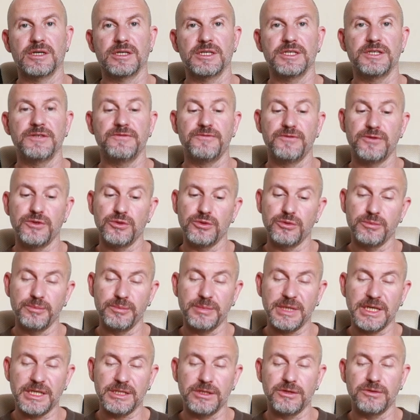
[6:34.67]
If you
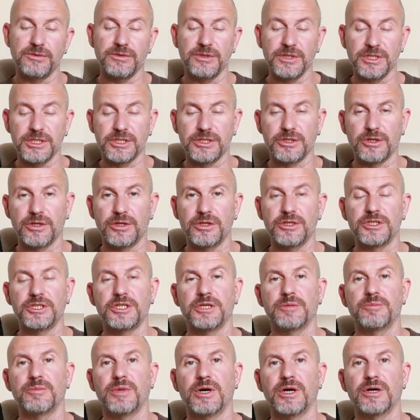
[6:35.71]
made a research
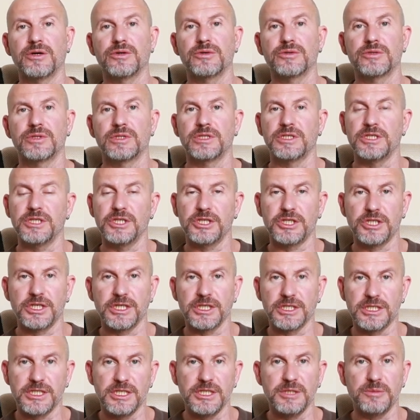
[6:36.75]
about
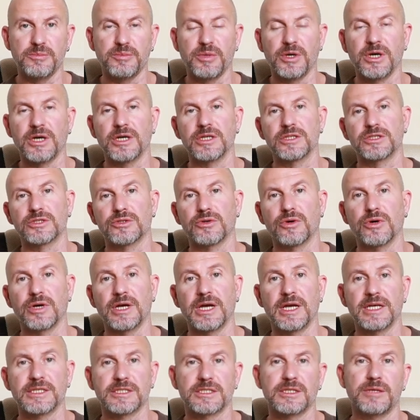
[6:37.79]
Yixing teapots or
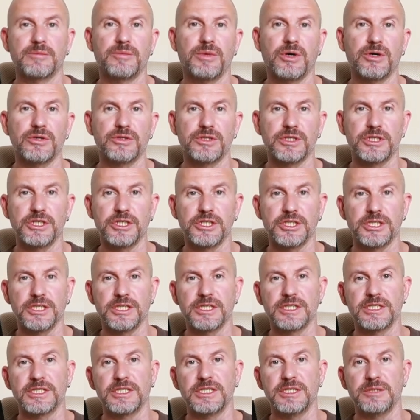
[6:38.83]
asked about
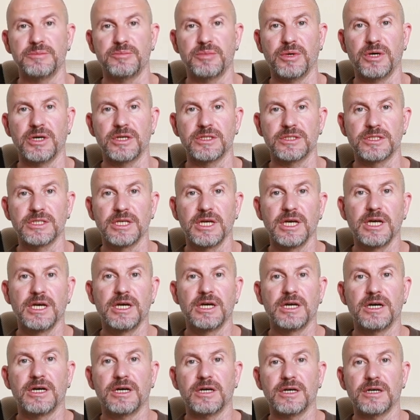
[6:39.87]
Yixing teapots
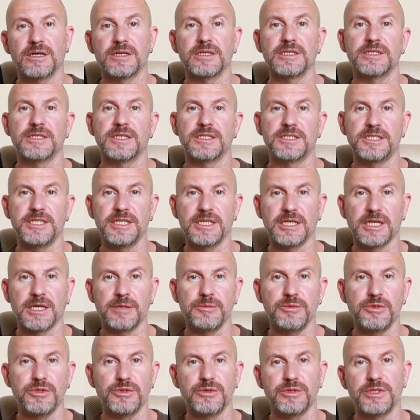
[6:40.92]
in the tea
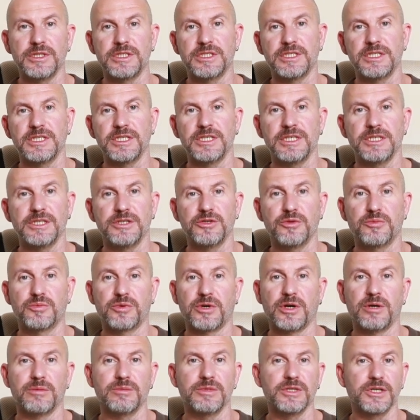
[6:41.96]
community, you
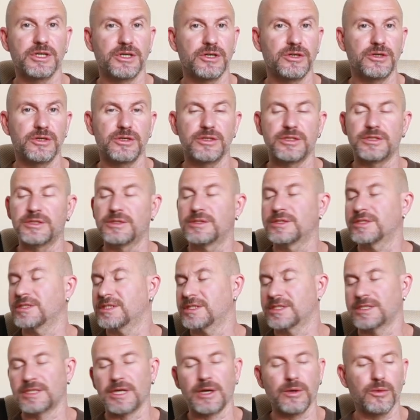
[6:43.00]
probably heard
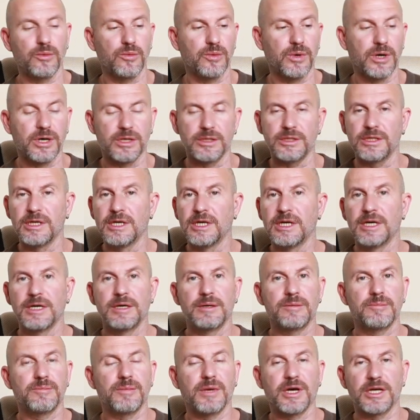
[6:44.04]
someone
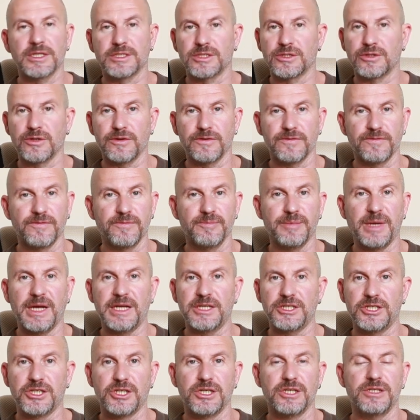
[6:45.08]
must have
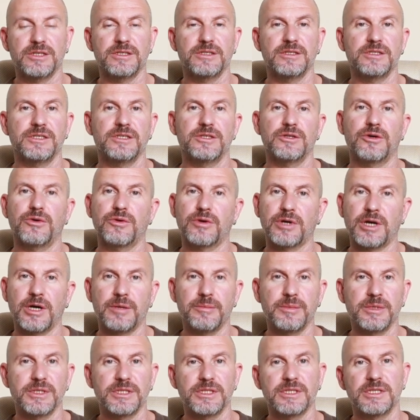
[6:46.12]
mentioned, you know,
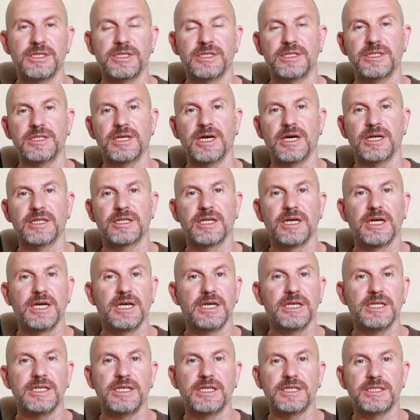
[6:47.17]
commented that
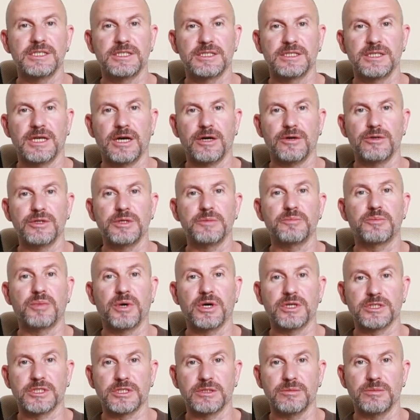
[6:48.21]
it is now
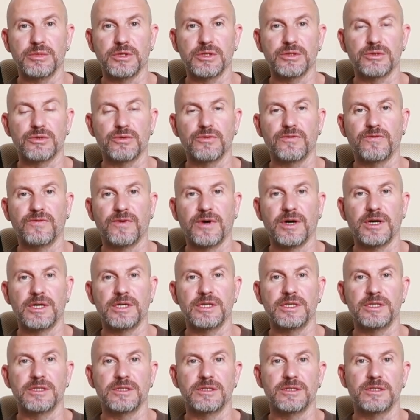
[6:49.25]
impossible to
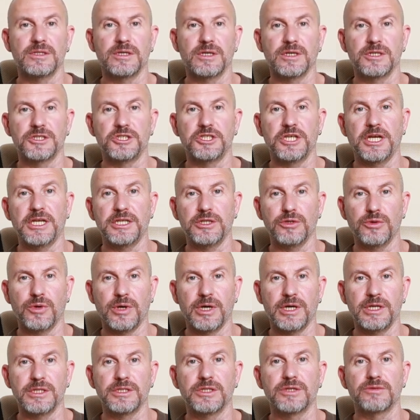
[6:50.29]
find a
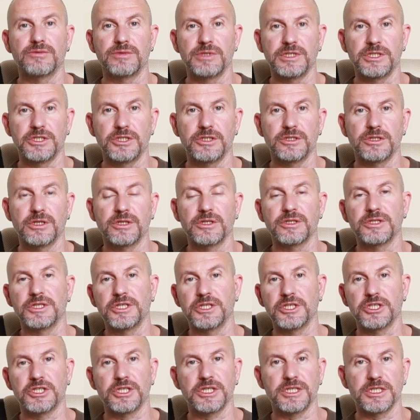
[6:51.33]
genuine original
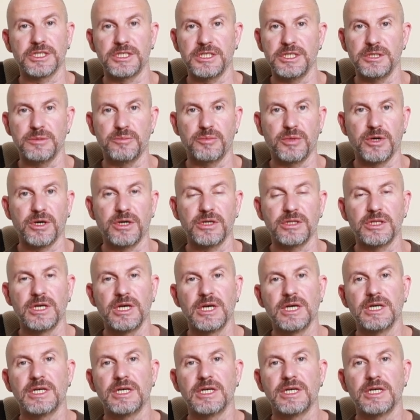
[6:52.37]
Yixing teapot,